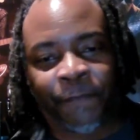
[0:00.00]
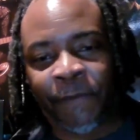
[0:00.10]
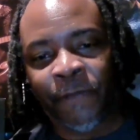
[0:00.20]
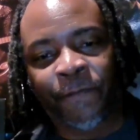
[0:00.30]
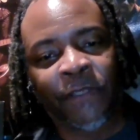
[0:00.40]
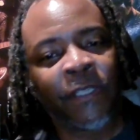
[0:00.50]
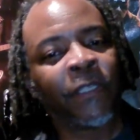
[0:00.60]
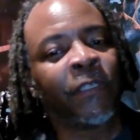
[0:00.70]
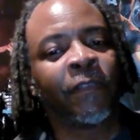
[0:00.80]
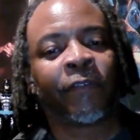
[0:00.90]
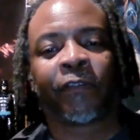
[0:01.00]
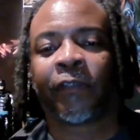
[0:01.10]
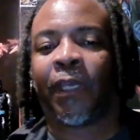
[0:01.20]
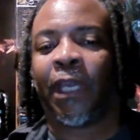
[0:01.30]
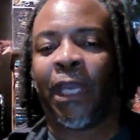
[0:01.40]
50s
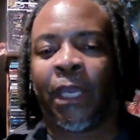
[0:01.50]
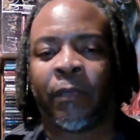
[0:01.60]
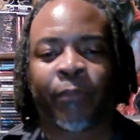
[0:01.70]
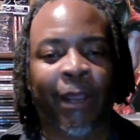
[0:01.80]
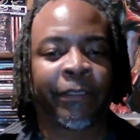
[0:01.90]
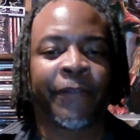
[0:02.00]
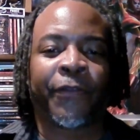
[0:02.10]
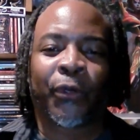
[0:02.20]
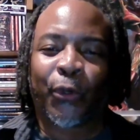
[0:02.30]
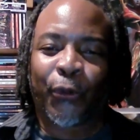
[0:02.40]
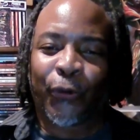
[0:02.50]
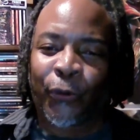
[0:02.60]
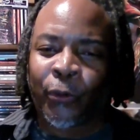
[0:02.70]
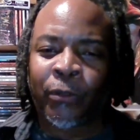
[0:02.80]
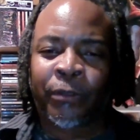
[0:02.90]
and probably the
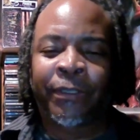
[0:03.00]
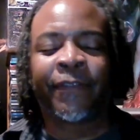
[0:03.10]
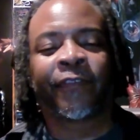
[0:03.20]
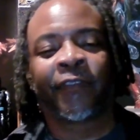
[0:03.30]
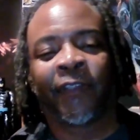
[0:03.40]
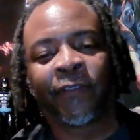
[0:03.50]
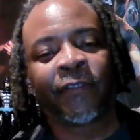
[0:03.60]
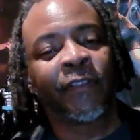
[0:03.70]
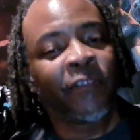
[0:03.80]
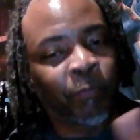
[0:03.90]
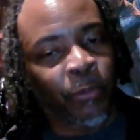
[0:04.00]
early 60s,